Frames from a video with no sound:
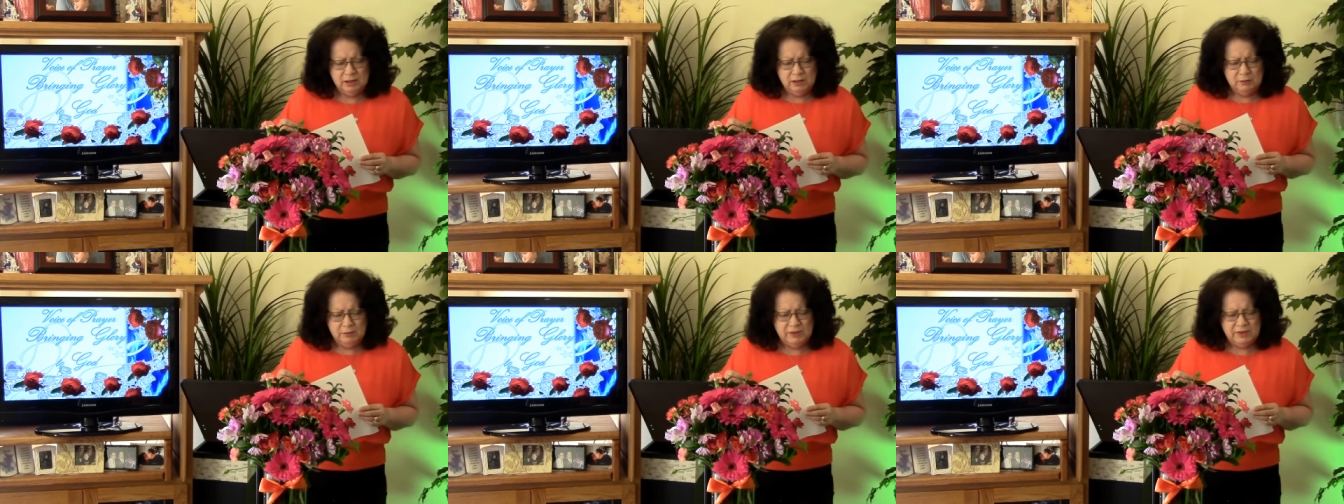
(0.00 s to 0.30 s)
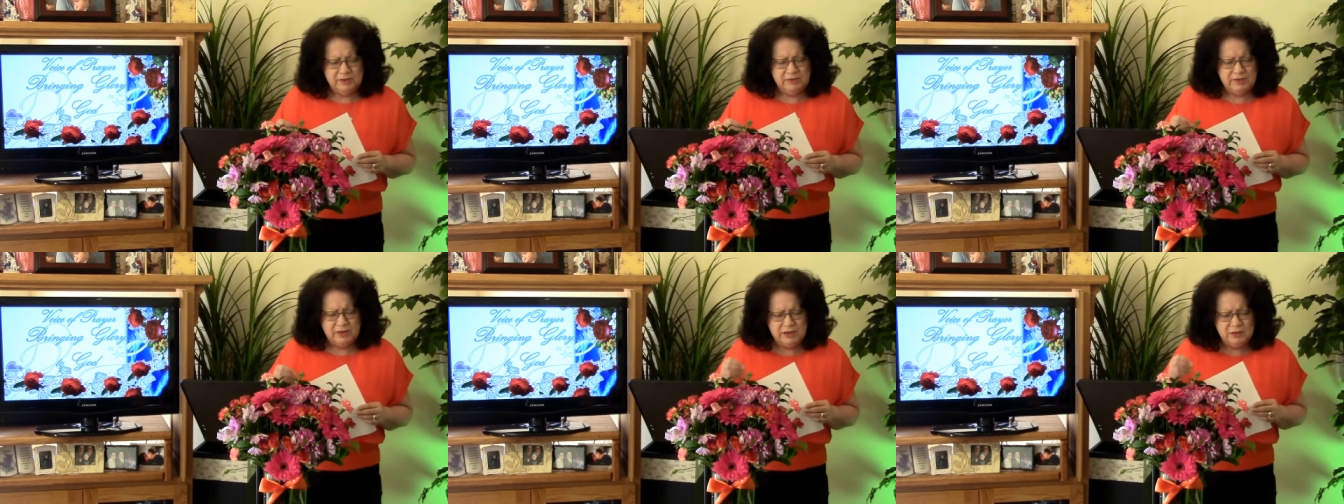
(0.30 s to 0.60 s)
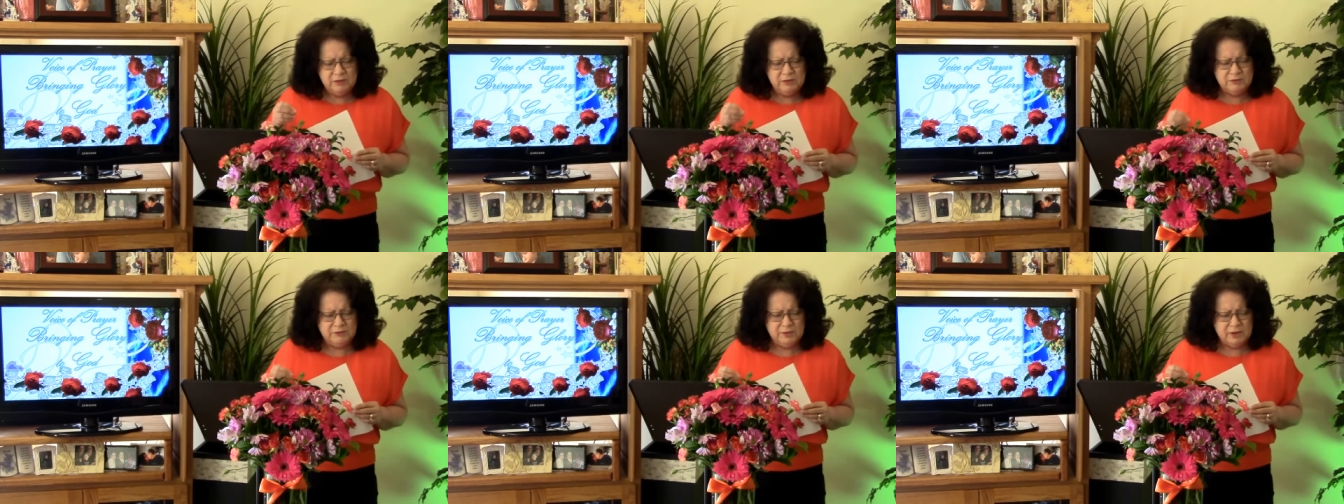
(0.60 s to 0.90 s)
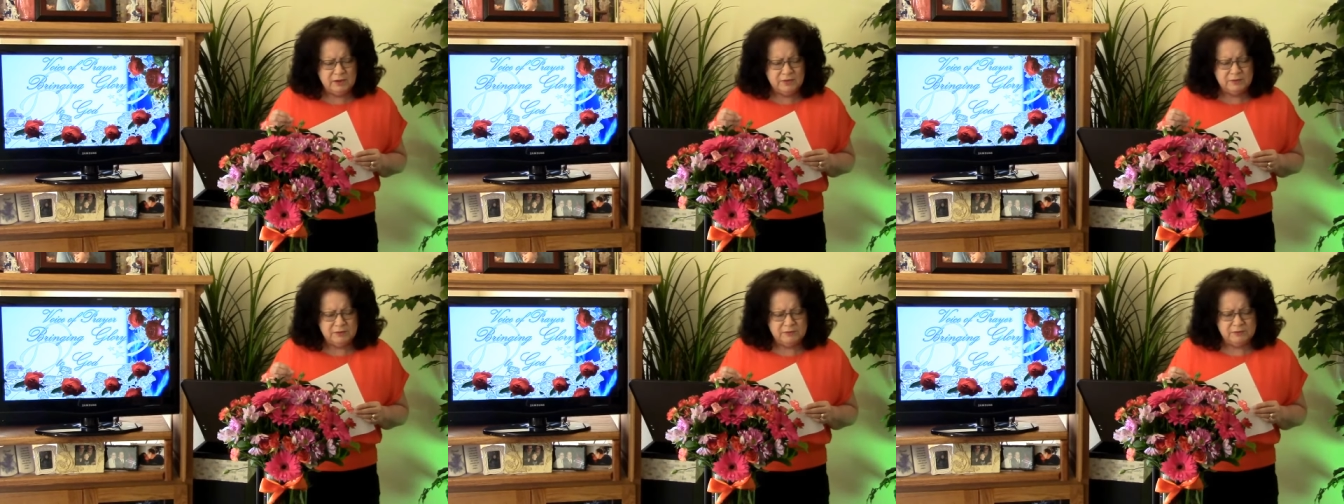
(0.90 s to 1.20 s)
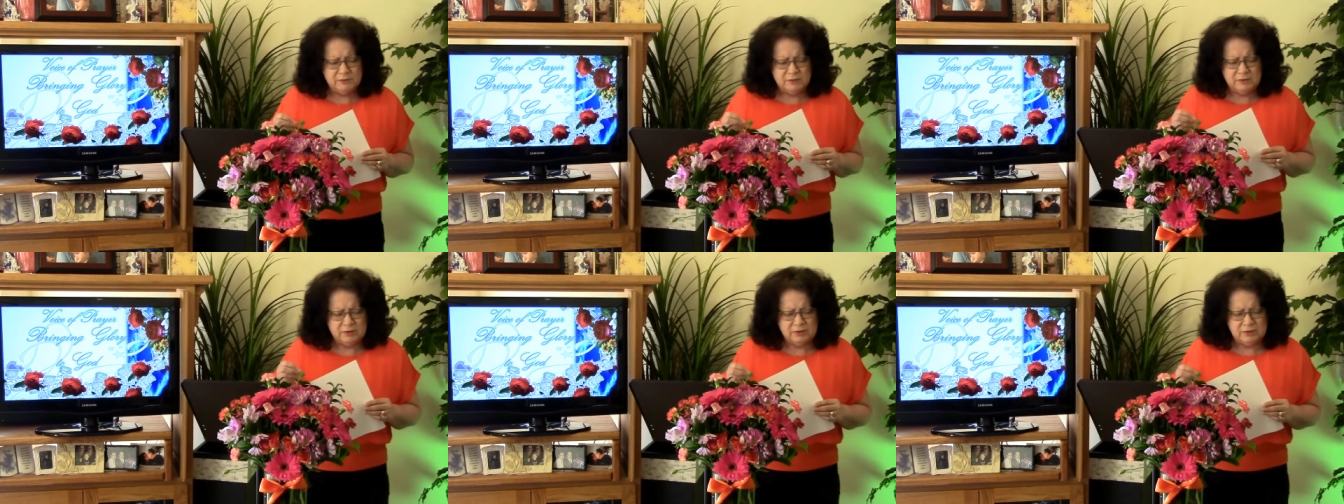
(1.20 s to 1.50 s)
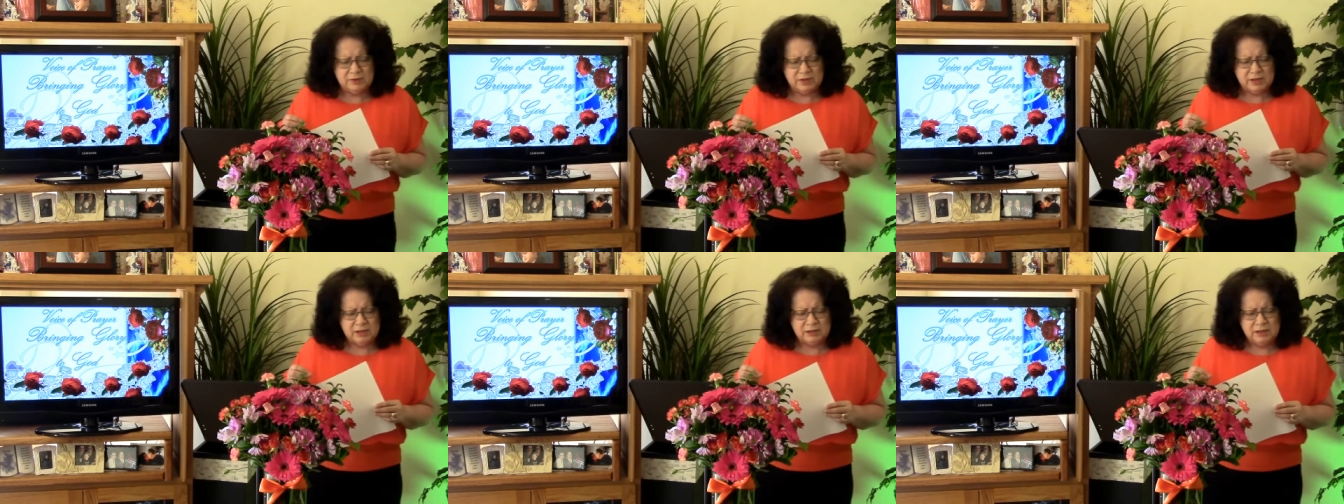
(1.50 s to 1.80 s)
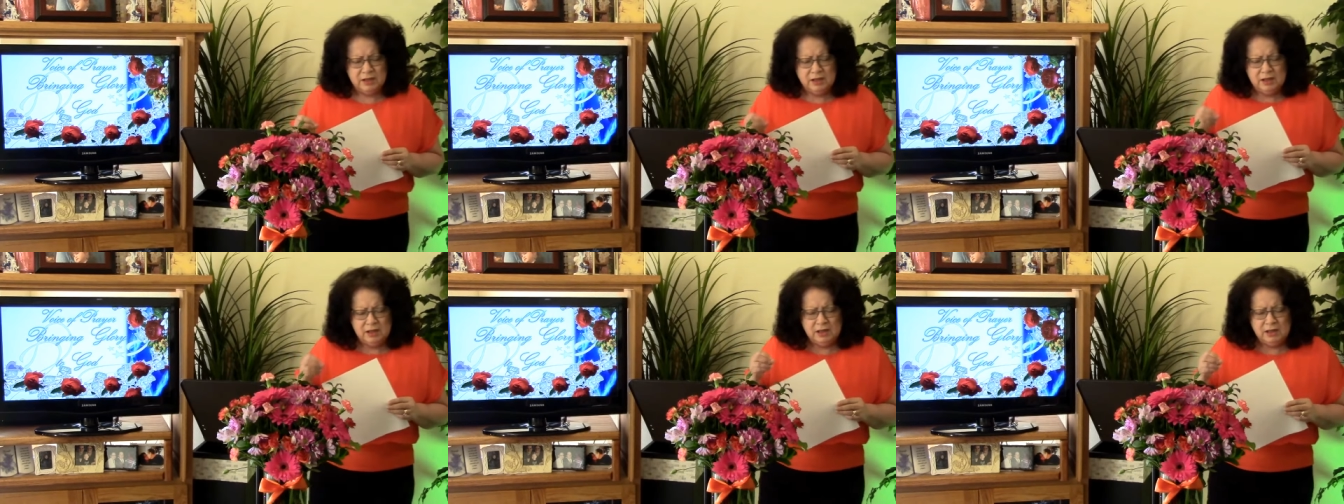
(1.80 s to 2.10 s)
We thank you, Father, for that
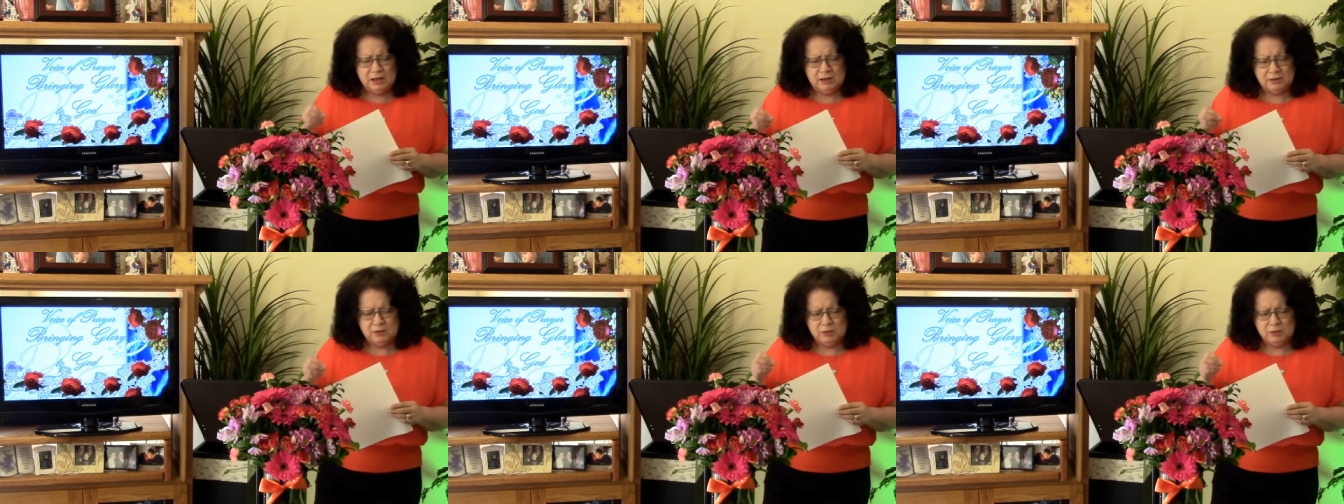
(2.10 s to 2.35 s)
uh,